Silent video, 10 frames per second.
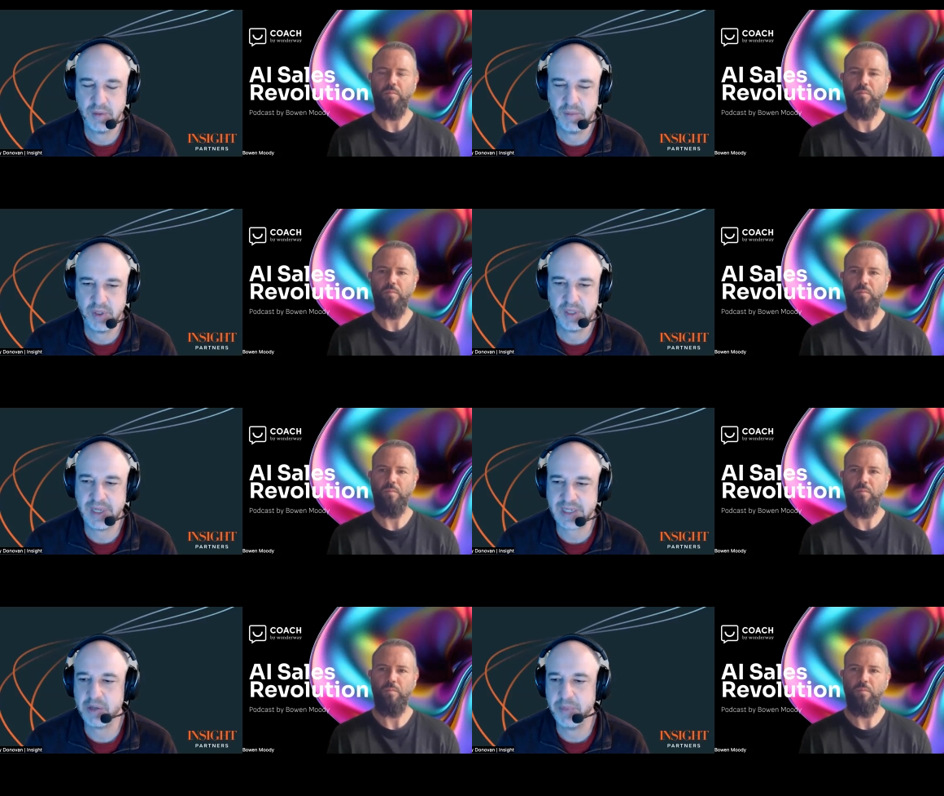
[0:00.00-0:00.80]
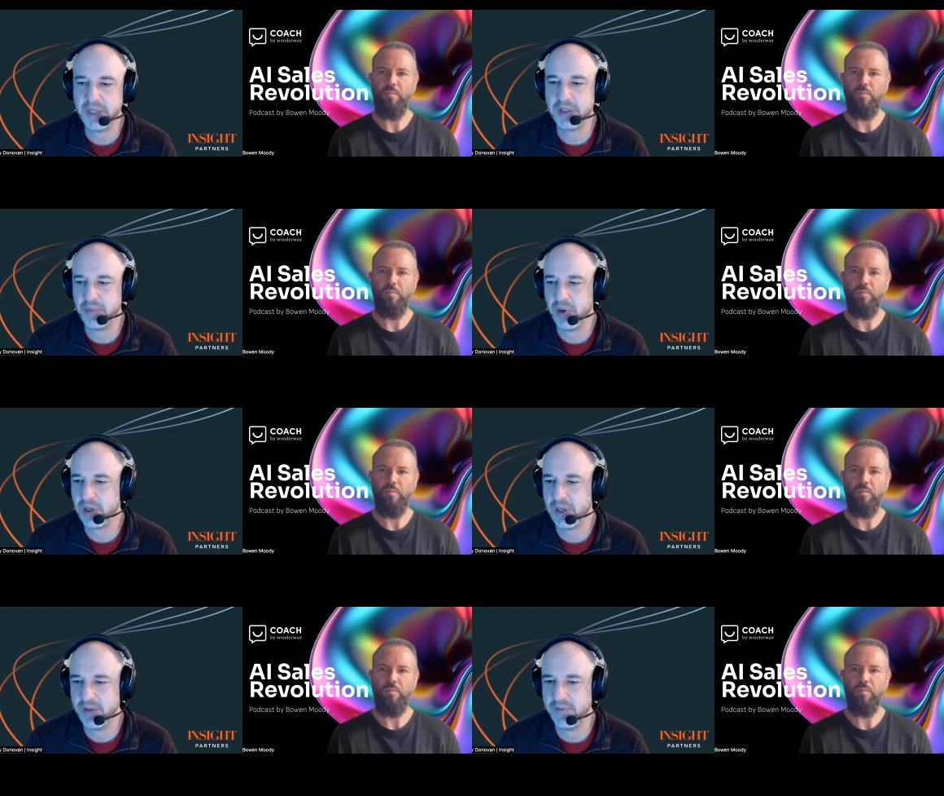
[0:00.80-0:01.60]
Speaker 1: puts an exclamation mark
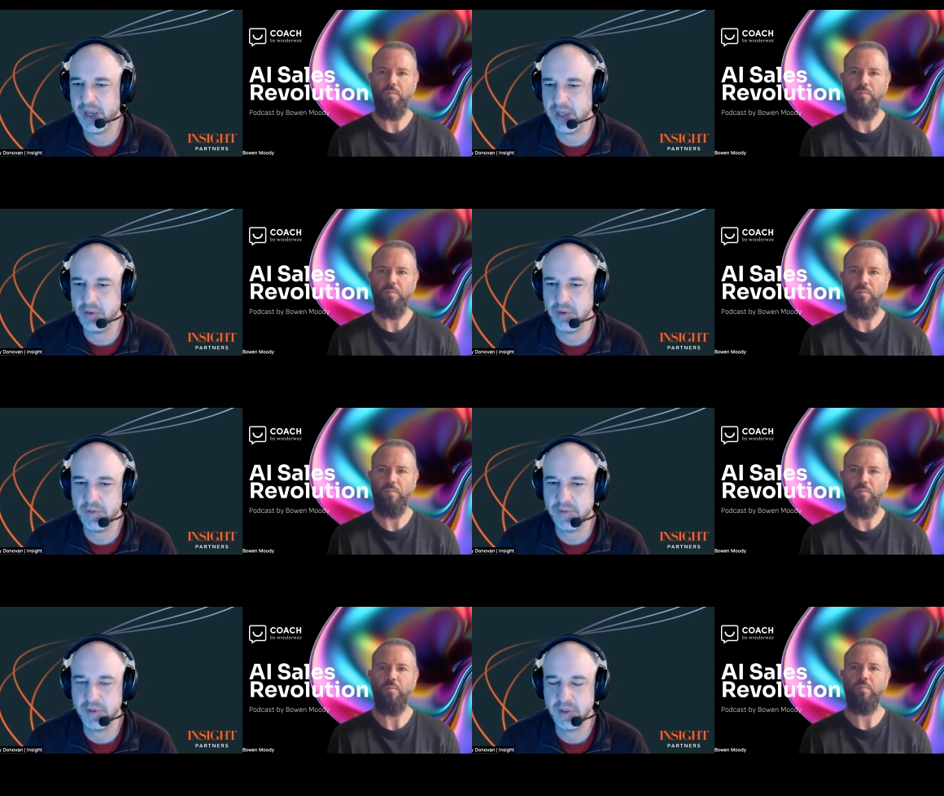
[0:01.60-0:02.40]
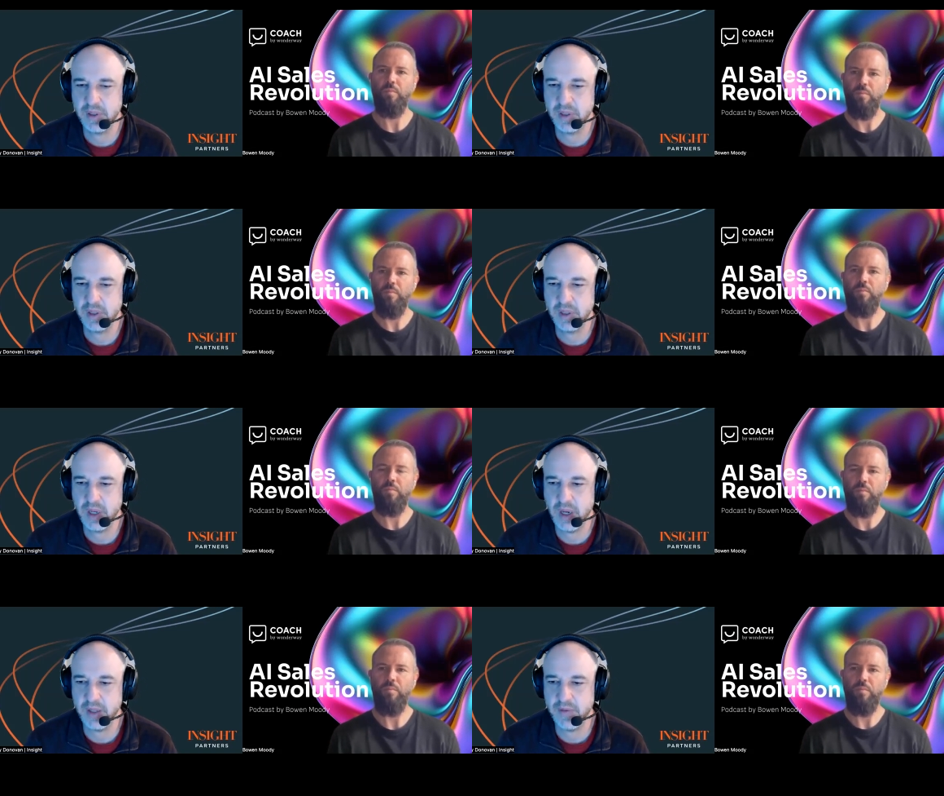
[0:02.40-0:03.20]
on the value of
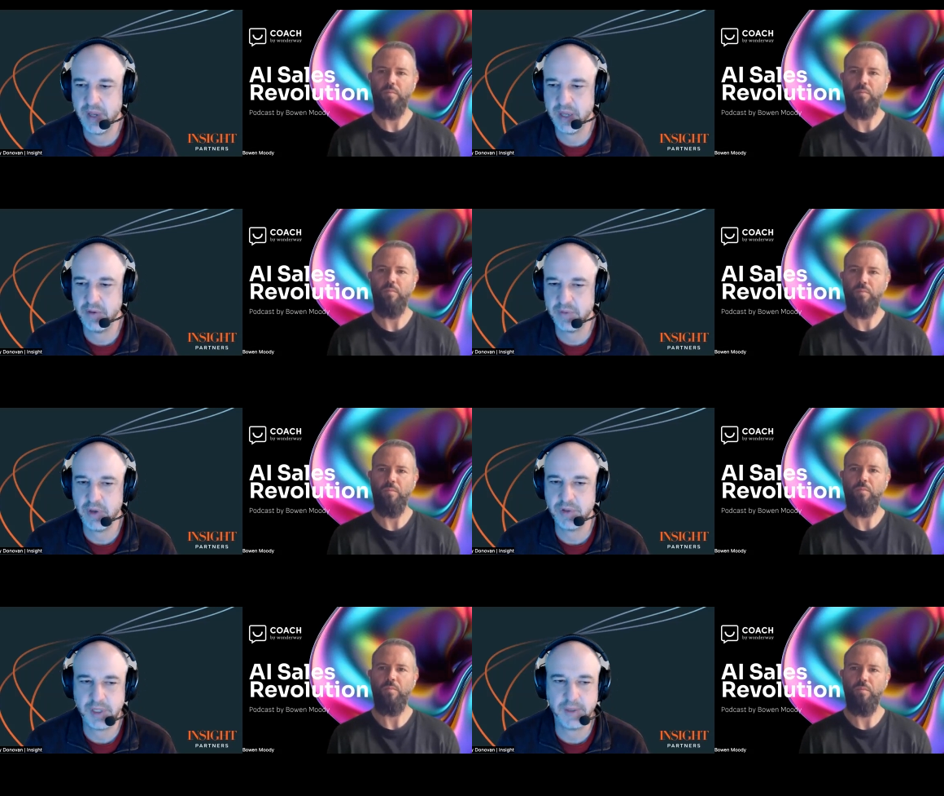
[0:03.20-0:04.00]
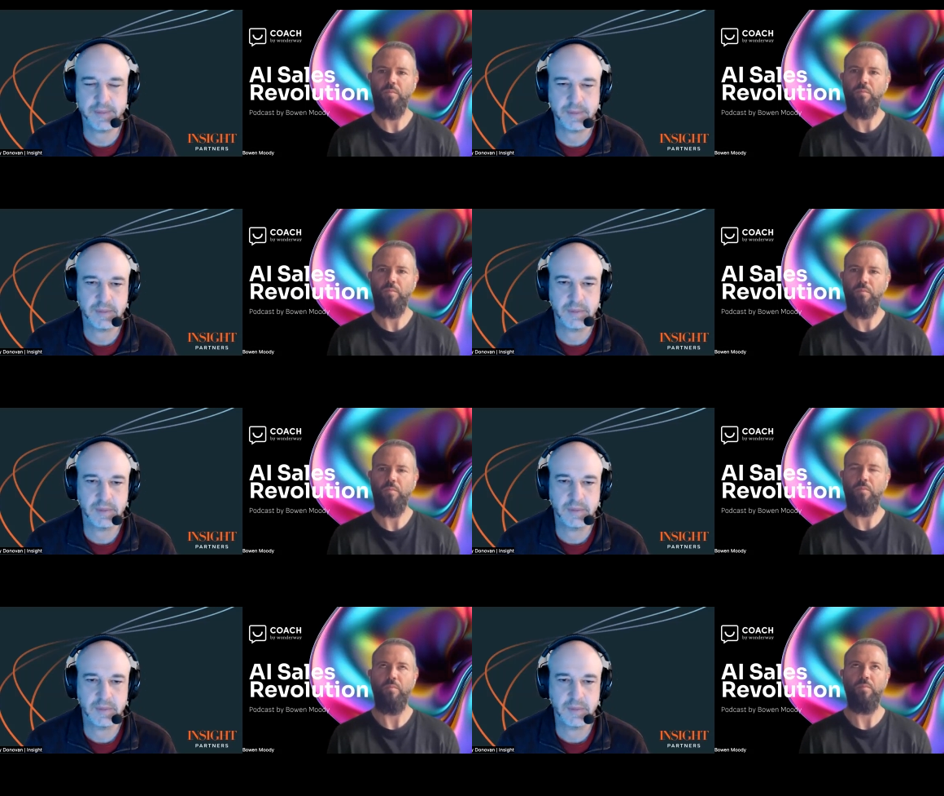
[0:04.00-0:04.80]
on the value of coaching
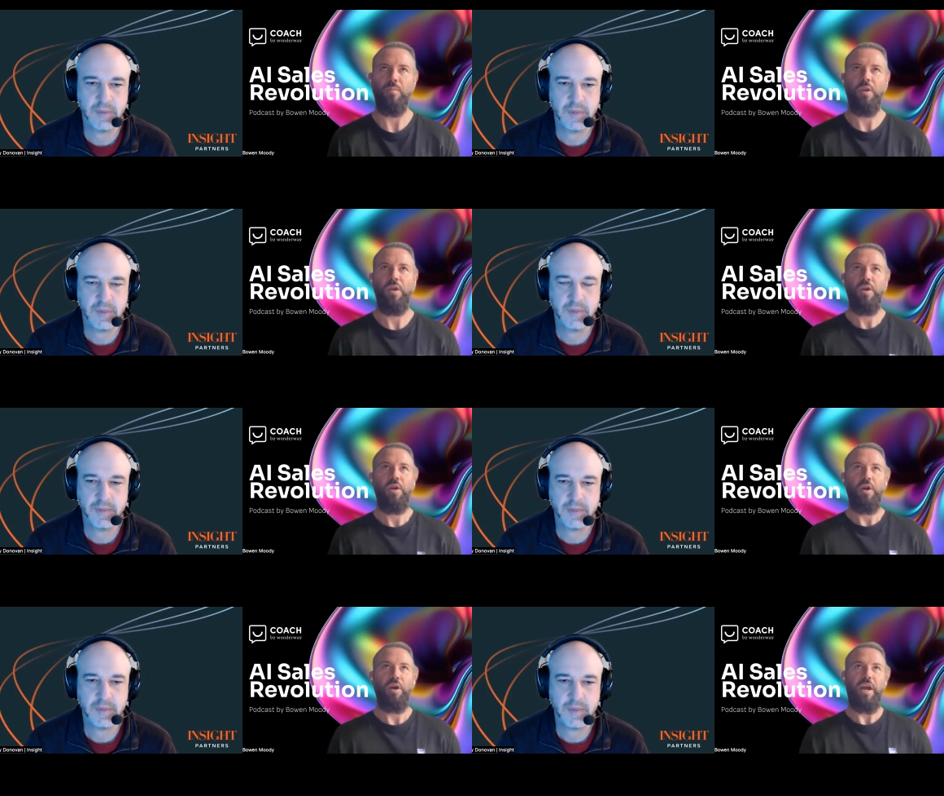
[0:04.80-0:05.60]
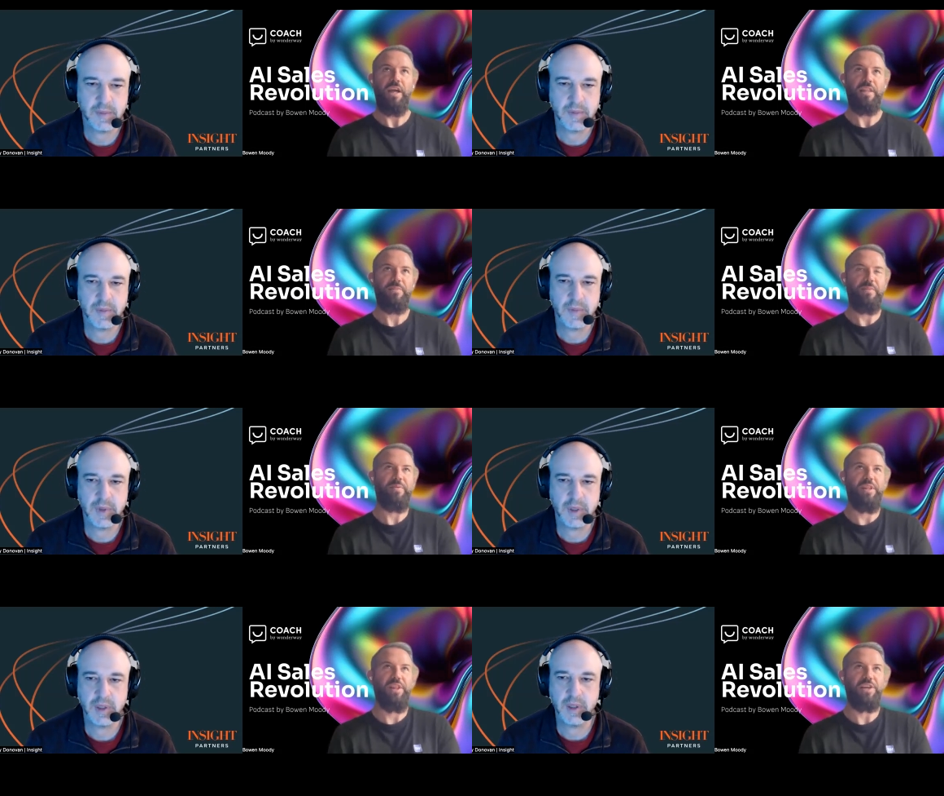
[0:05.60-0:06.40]
Speaker 2: mm-hmm. Okay, and then
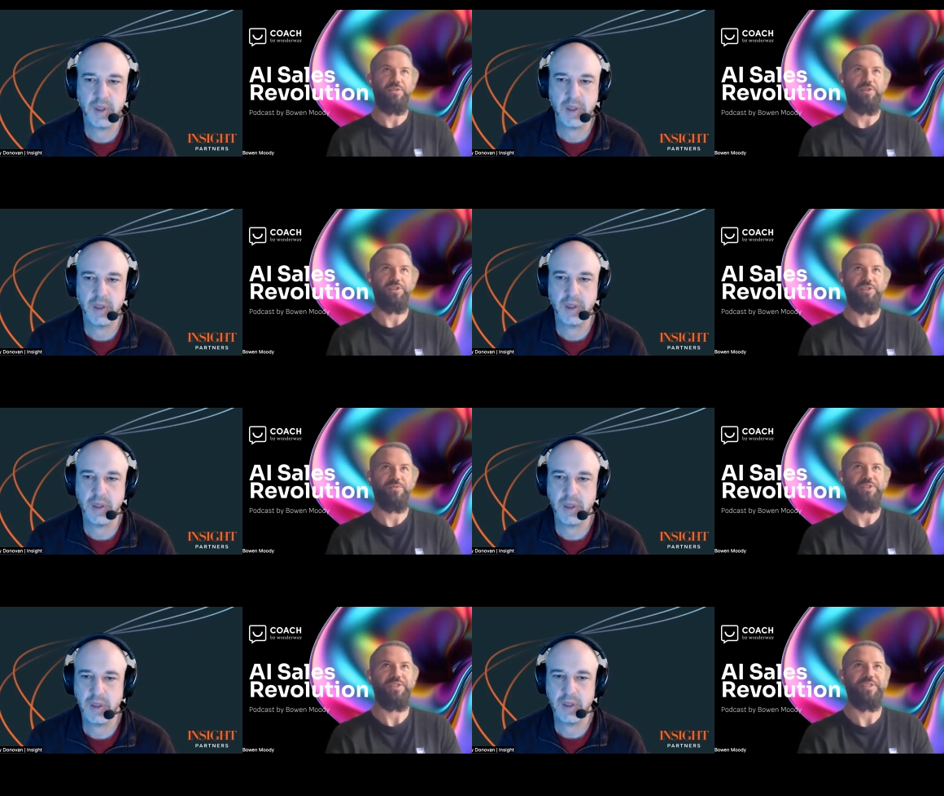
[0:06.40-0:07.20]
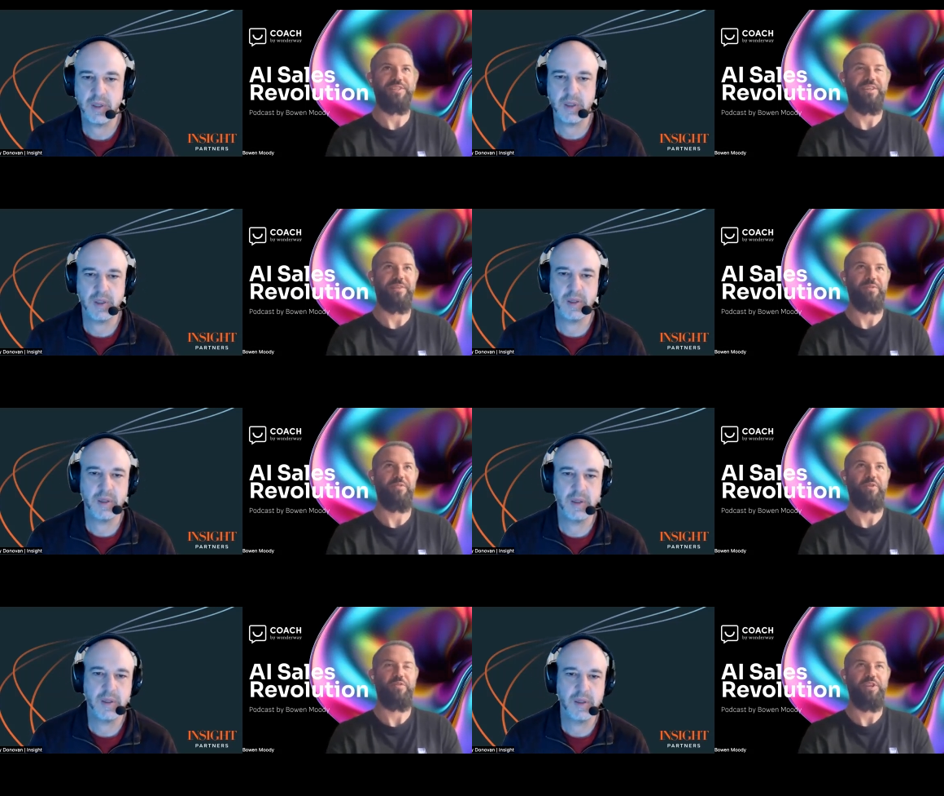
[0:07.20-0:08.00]
maybe the last question, which is uh,
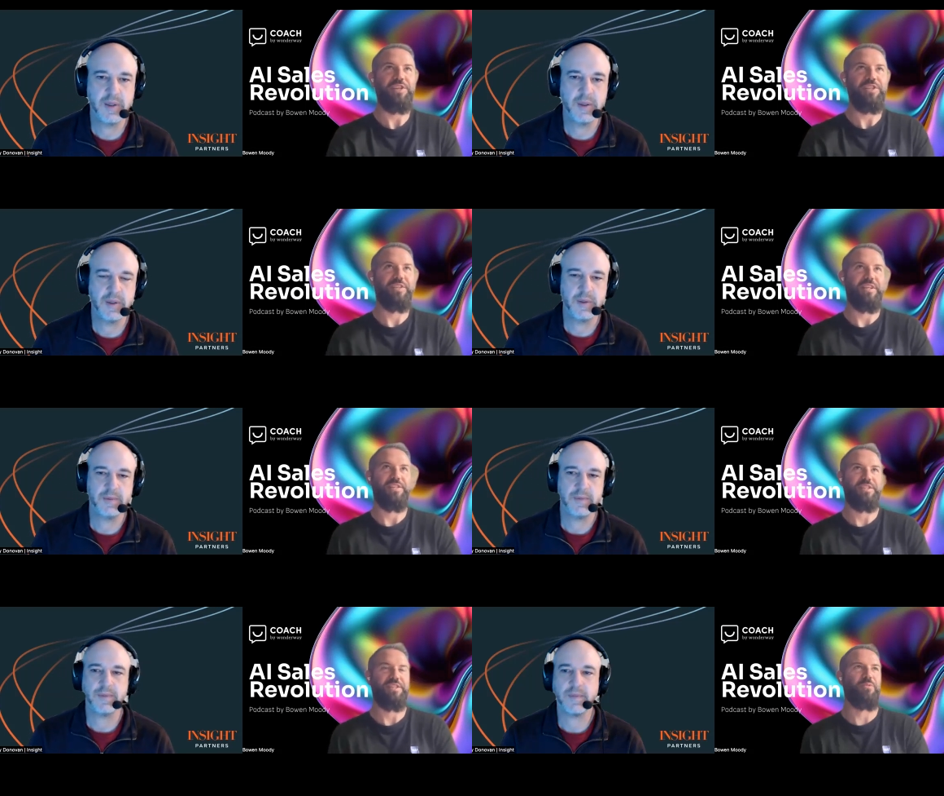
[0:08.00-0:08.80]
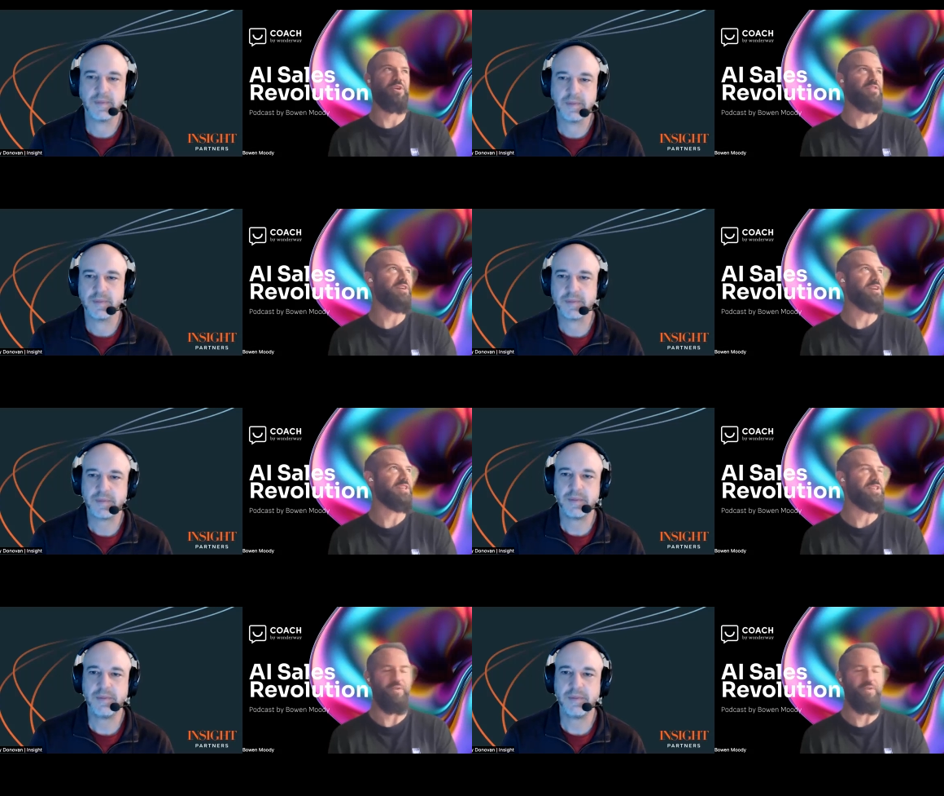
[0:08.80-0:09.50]
before we finish, and it's a somewhat of a